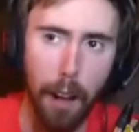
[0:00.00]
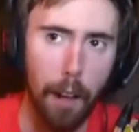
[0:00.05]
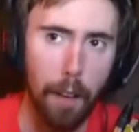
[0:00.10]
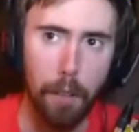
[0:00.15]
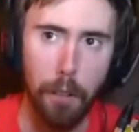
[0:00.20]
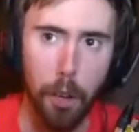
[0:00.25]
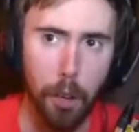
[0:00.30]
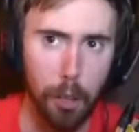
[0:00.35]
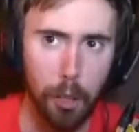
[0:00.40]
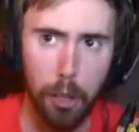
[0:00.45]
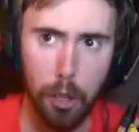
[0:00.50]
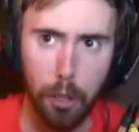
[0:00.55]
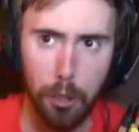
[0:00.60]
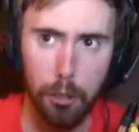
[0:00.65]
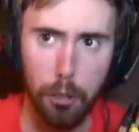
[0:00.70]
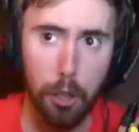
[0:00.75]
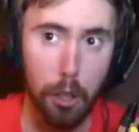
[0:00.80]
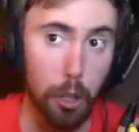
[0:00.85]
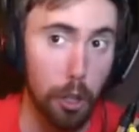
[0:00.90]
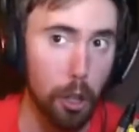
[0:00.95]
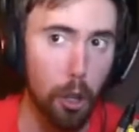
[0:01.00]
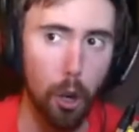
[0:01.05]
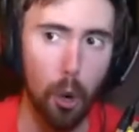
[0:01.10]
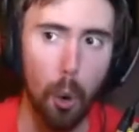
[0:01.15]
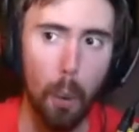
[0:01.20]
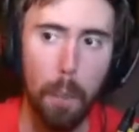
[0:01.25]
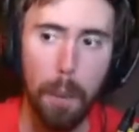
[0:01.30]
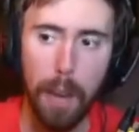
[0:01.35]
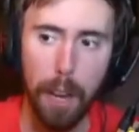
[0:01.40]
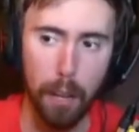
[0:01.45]
There's just a you
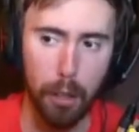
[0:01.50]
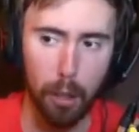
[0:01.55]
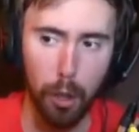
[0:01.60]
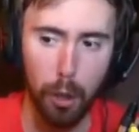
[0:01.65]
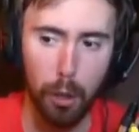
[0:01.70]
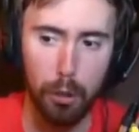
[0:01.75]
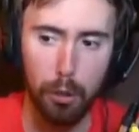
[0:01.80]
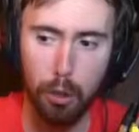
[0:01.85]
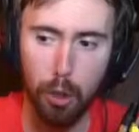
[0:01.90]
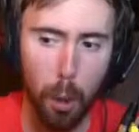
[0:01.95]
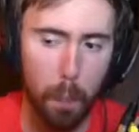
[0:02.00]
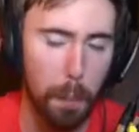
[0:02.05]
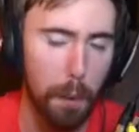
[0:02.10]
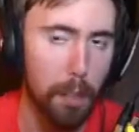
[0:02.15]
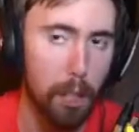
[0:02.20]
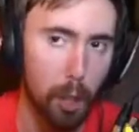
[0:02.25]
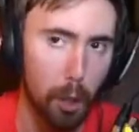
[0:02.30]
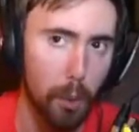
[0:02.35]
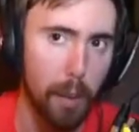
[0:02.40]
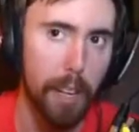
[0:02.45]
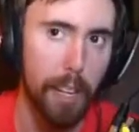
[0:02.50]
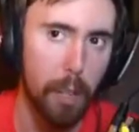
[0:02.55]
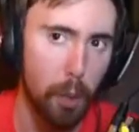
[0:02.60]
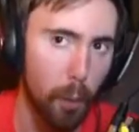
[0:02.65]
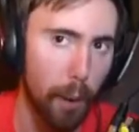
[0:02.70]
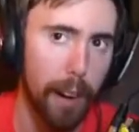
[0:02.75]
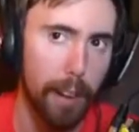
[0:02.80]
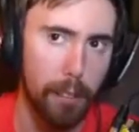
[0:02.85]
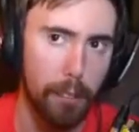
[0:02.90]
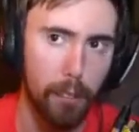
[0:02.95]
being too stupid to read
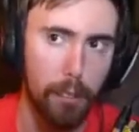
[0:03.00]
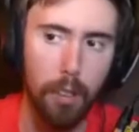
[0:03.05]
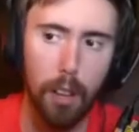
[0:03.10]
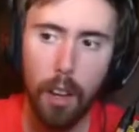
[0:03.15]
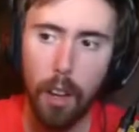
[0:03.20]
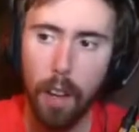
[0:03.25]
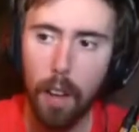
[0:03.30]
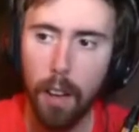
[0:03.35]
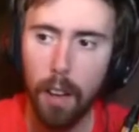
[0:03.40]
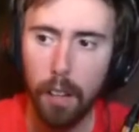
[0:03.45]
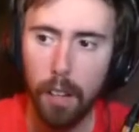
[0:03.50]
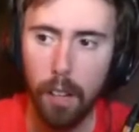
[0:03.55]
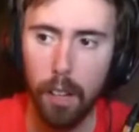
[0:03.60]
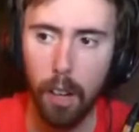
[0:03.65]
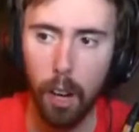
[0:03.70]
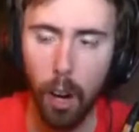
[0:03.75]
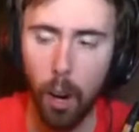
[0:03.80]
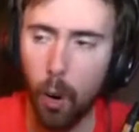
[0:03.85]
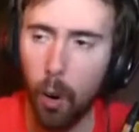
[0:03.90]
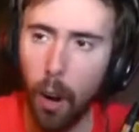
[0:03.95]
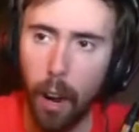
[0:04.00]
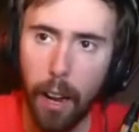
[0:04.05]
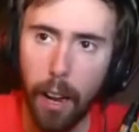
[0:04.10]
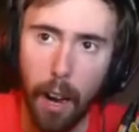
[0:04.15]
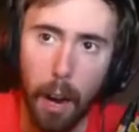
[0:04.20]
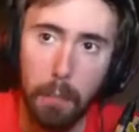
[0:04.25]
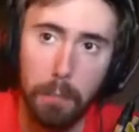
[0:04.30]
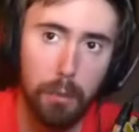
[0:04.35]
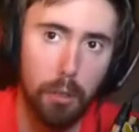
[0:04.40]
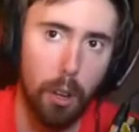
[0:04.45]
quests. You know,
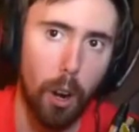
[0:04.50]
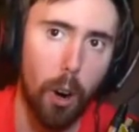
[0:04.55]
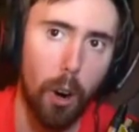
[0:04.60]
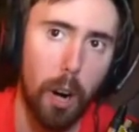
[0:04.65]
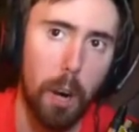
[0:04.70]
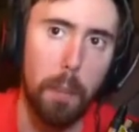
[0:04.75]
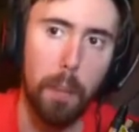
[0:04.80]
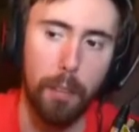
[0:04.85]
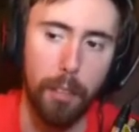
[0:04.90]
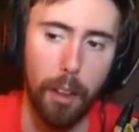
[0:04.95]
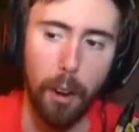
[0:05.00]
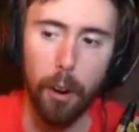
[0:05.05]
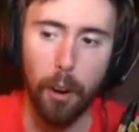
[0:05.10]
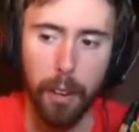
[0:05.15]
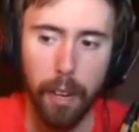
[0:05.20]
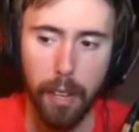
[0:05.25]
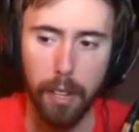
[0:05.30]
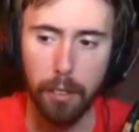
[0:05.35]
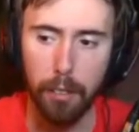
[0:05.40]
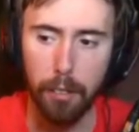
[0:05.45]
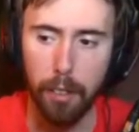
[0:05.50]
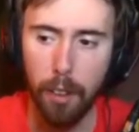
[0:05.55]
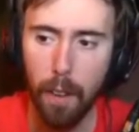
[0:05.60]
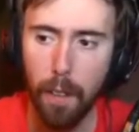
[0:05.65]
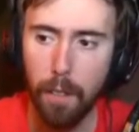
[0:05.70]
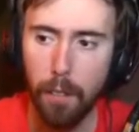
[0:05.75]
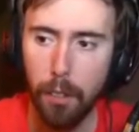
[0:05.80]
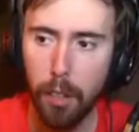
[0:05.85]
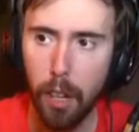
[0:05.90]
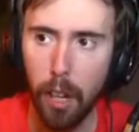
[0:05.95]
I'm sorry, but there it is.
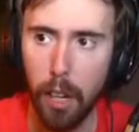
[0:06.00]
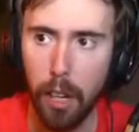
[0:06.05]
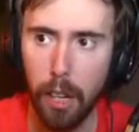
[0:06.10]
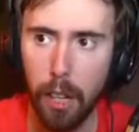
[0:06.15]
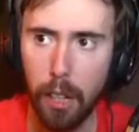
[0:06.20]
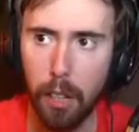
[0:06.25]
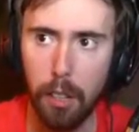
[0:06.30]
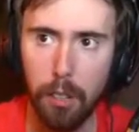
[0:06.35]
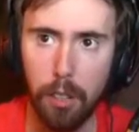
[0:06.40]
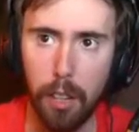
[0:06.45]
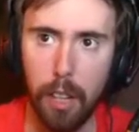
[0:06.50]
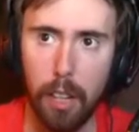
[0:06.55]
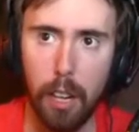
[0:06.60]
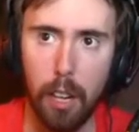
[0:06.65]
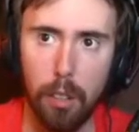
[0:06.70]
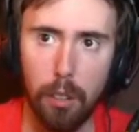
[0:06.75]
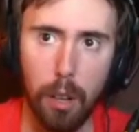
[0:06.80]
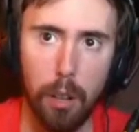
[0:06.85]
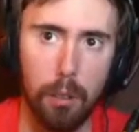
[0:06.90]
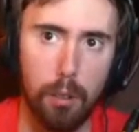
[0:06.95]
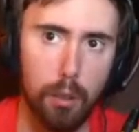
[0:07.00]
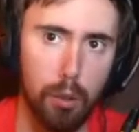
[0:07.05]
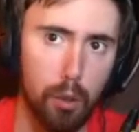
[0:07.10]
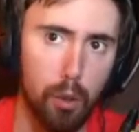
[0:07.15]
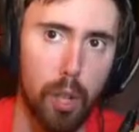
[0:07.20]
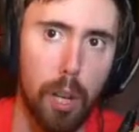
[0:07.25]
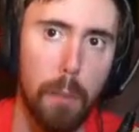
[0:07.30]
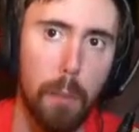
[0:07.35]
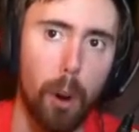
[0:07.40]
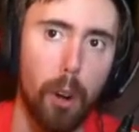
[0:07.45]
It's like a
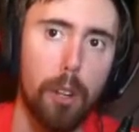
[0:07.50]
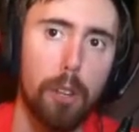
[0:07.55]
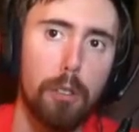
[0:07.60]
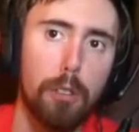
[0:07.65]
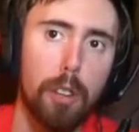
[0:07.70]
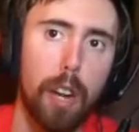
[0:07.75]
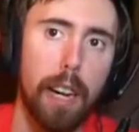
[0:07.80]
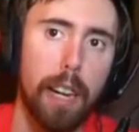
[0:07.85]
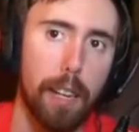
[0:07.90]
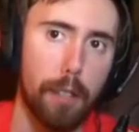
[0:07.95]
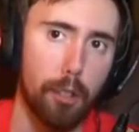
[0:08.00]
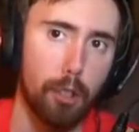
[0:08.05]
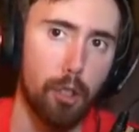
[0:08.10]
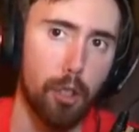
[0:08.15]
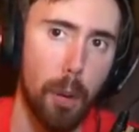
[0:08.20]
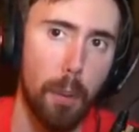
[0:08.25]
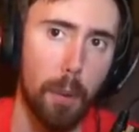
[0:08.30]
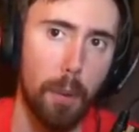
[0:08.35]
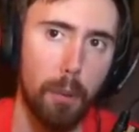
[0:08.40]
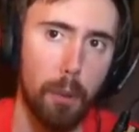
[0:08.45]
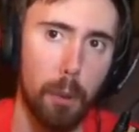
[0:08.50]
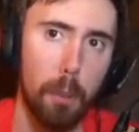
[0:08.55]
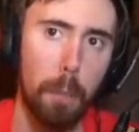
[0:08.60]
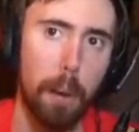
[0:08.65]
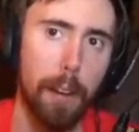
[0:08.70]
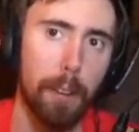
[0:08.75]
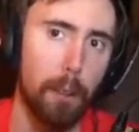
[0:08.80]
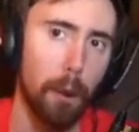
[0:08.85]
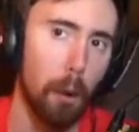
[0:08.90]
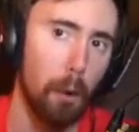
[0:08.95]
stream. Are you saying that streamers are
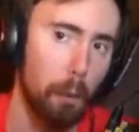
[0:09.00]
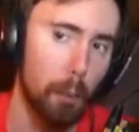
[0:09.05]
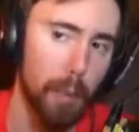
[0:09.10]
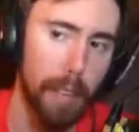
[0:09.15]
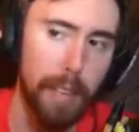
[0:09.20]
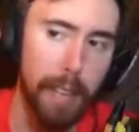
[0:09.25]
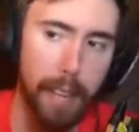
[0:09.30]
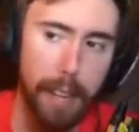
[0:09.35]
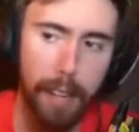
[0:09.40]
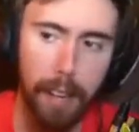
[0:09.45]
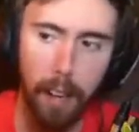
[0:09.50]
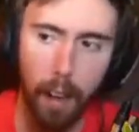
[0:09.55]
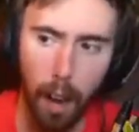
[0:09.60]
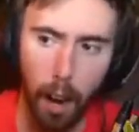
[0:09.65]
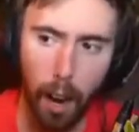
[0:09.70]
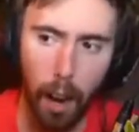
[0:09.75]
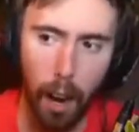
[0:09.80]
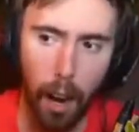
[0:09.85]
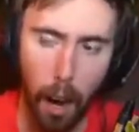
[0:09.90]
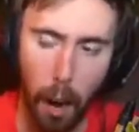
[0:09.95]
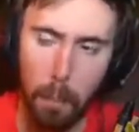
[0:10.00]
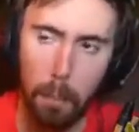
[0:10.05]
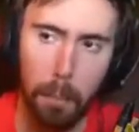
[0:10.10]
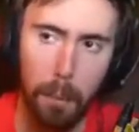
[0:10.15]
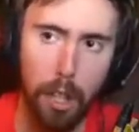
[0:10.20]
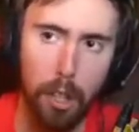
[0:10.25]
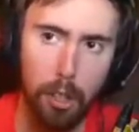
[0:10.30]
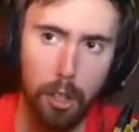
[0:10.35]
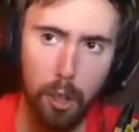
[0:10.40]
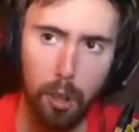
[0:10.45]
better at reading? I'm pretty
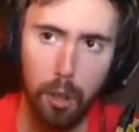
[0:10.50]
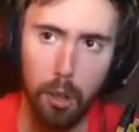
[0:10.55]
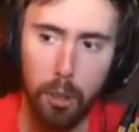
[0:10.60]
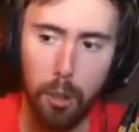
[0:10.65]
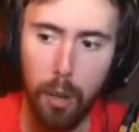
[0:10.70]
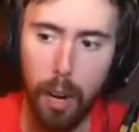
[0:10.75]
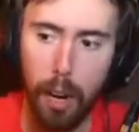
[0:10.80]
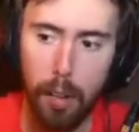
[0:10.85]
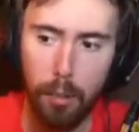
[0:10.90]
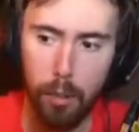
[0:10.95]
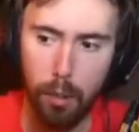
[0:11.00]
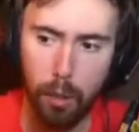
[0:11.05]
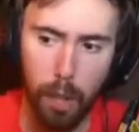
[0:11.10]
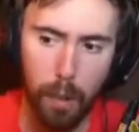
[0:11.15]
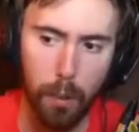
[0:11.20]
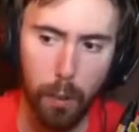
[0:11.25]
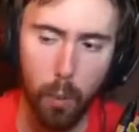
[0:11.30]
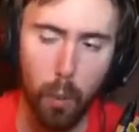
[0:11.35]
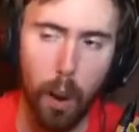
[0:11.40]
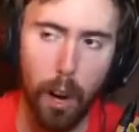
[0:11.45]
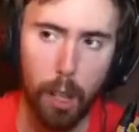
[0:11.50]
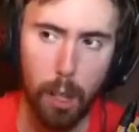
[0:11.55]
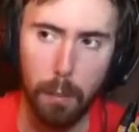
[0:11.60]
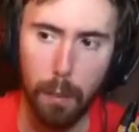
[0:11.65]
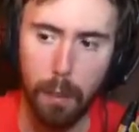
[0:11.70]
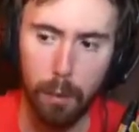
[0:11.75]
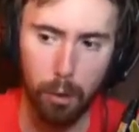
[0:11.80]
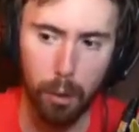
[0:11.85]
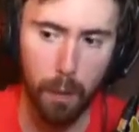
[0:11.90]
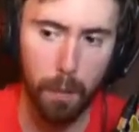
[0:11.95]
sure you guys just have to watch my
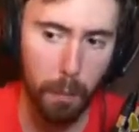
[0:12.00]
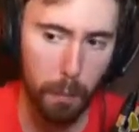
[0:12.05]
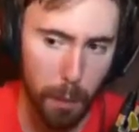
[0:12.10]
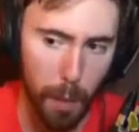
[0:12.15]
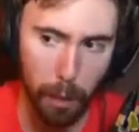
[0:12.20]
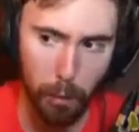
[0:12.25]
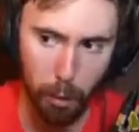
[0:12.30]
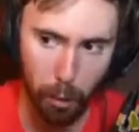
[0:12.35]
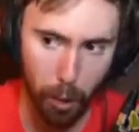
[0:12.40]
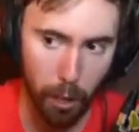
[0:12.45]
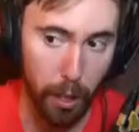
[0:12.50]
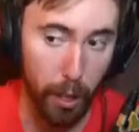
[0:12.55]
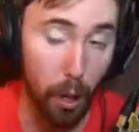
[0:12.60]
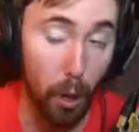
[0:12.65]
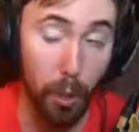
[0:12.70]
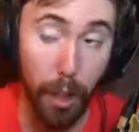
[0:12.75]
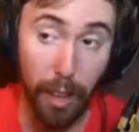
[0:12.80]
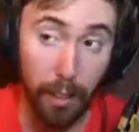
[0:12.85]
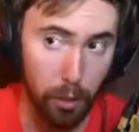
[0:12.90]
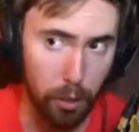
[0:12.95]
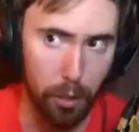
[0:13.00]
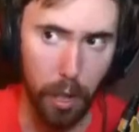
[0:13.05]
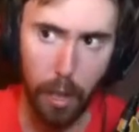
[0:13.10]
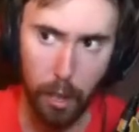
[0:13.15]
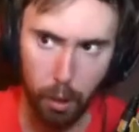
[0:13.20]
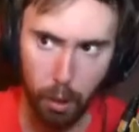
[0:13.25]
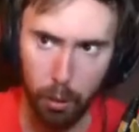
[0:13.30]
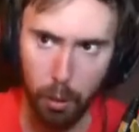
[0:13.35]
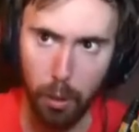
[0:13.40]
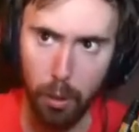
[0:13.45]
stream from yesterday and know that's not
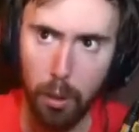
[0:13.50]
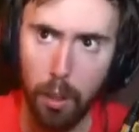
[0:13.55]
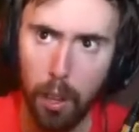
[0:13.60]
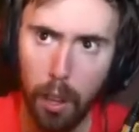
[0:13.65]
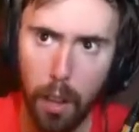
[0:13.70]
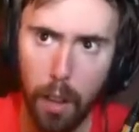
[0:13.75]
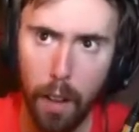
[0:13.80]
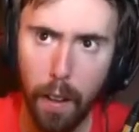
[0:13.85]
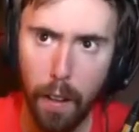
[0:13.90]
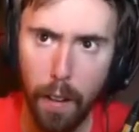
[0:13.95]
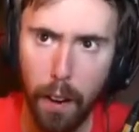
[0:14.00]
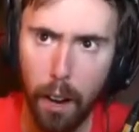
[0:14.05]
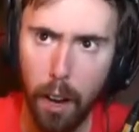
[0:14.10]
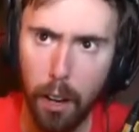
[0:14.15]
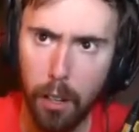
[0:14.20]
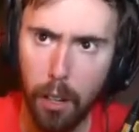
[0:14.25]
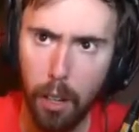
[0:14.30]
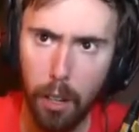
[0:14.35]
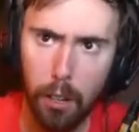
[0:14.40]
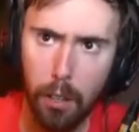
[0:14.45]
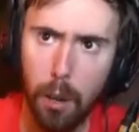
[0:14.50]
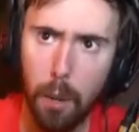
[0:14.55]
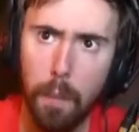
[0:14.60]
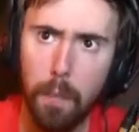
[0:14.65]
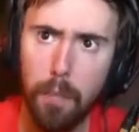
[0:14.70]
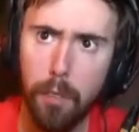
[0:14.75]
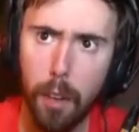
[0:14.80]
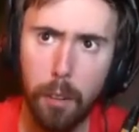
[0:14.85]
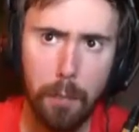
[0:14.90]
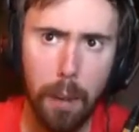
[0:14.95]
true. Oh, don't
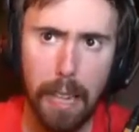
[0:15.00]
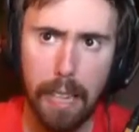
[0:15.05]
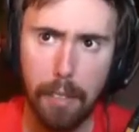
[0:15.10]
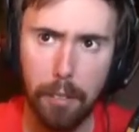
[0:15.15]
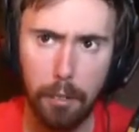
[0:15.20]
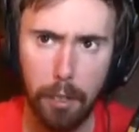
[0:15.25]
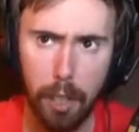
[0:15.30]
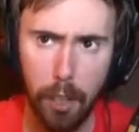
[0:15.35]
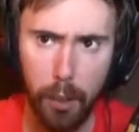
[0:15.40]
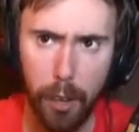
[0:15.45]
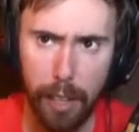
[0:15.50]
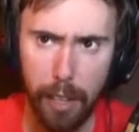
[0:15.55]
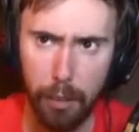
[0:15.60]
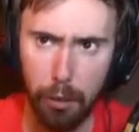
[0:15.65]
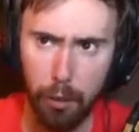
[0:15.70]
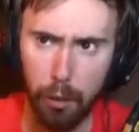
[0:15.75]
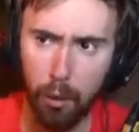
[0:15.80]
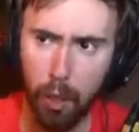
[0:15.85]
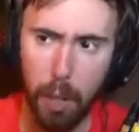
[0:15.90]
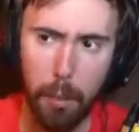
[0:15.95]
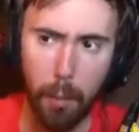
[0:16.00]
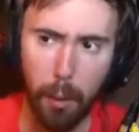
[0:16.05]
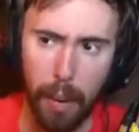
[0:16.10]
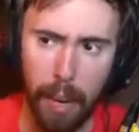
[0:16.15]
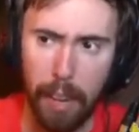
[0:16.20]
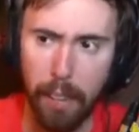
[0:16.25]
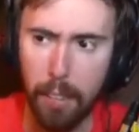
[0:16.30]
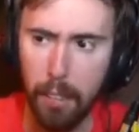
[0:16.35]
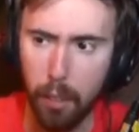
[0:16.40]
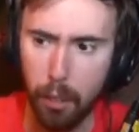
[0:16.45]
make this into like a streamer
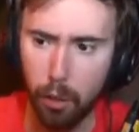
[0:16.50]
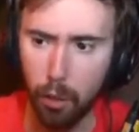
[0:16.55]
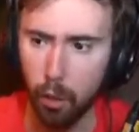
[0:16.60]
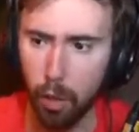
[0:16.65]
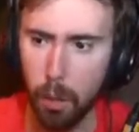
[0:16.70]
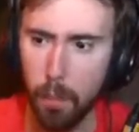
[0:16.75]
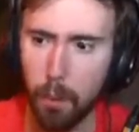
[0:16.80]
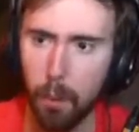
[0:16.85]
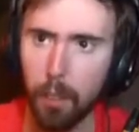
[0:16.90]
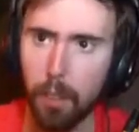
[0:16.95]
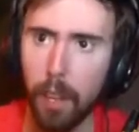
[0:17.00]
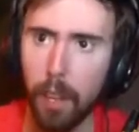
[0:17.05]
anti-streamer thing.